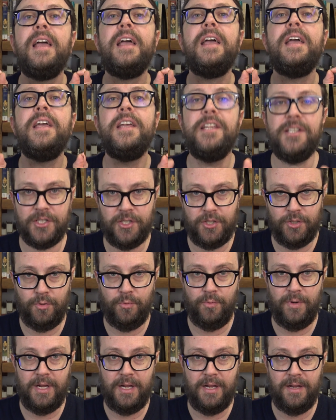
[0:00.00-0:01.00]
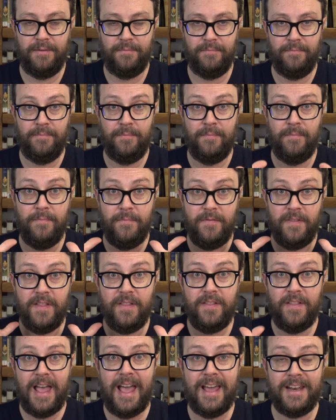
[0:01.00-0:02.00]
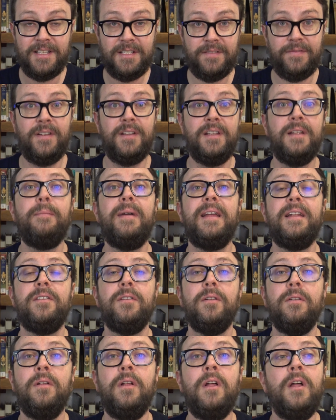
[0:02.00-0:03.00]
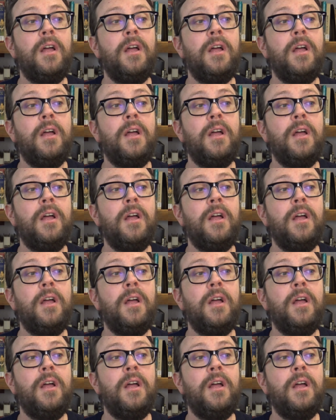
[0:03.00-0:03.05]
history. That is fundamental.